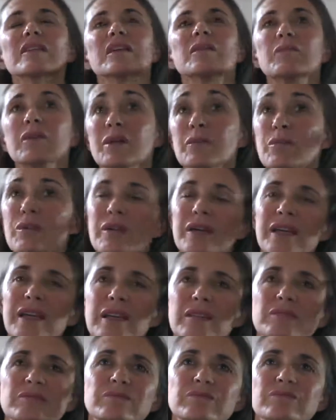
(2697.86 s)
and my
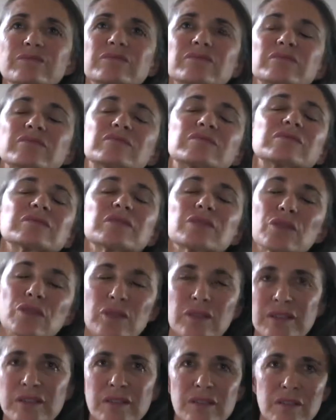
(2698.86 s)
brain
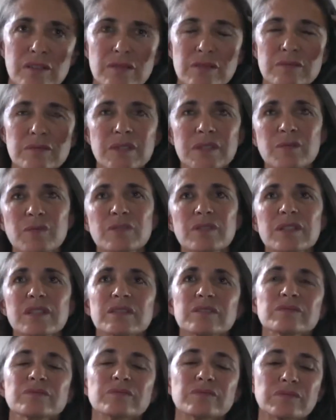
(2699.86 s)
going through my
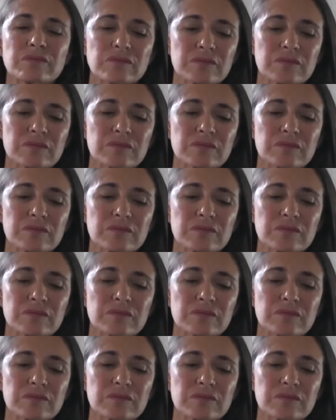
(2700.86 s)
brain.